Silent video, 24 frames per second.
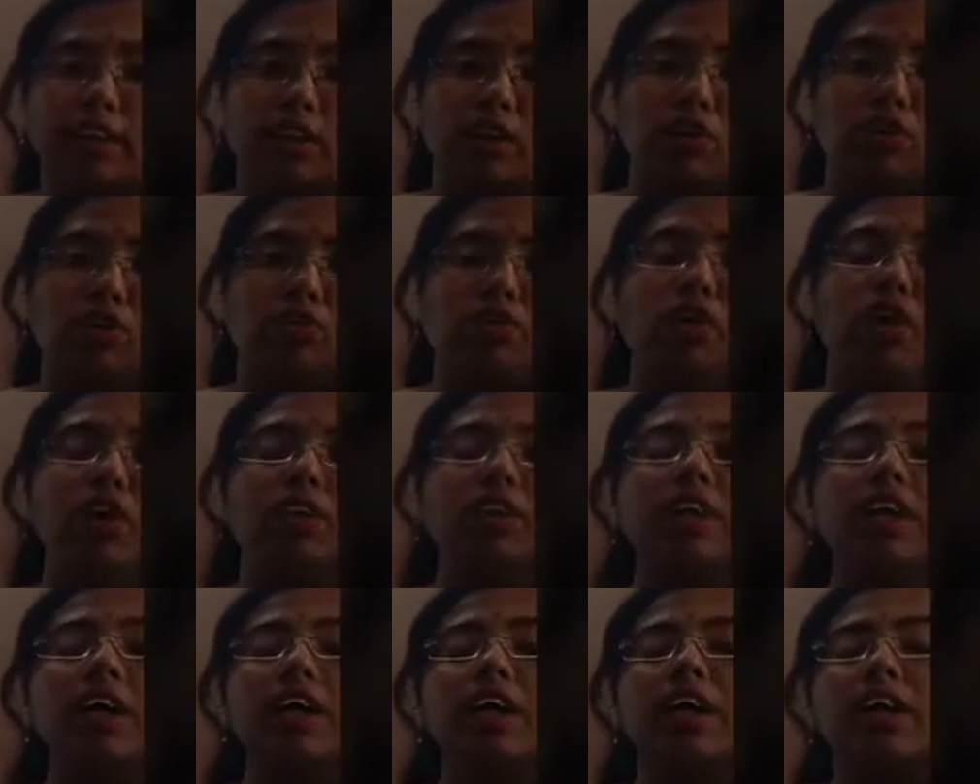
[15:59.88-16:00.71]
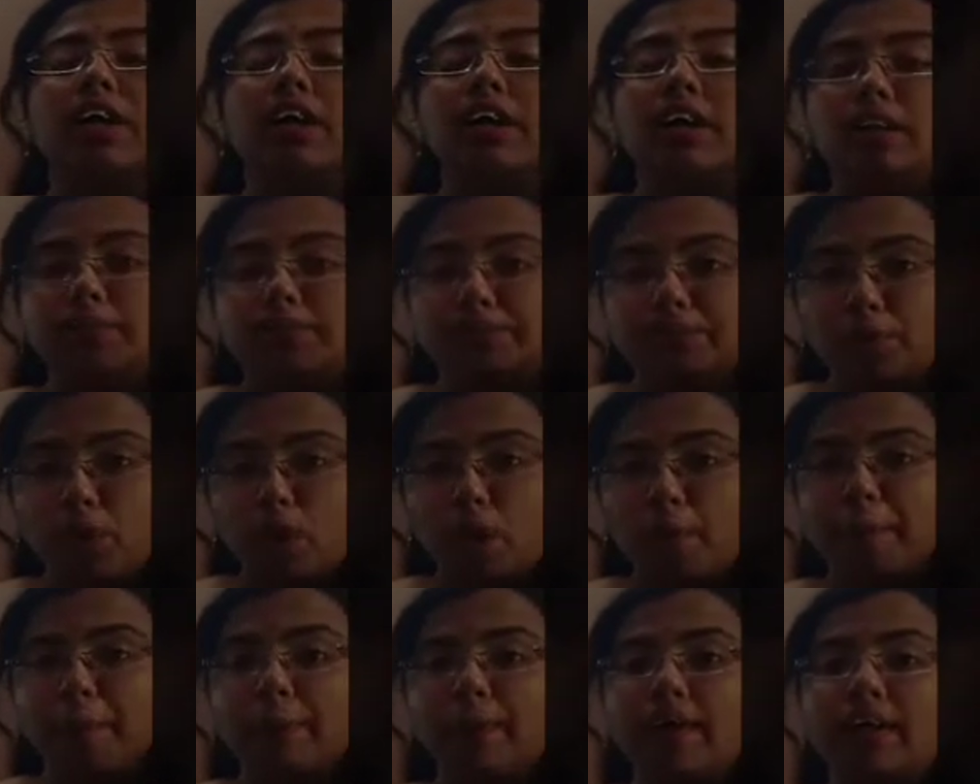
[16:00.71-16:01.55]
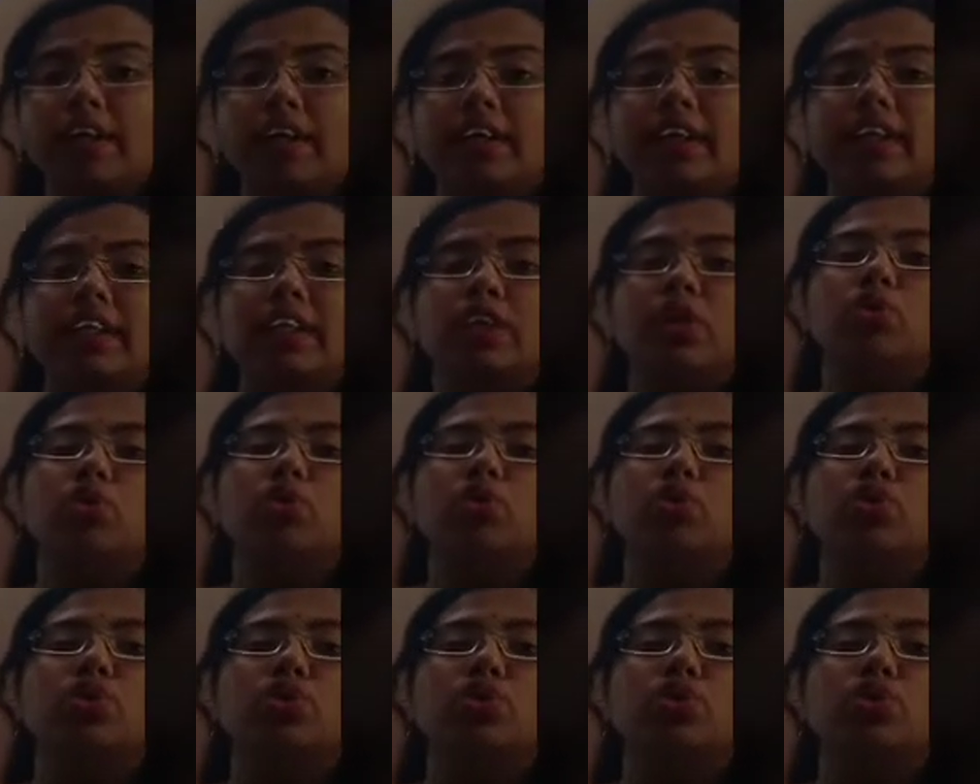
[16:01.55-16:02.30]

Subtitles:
for the proper use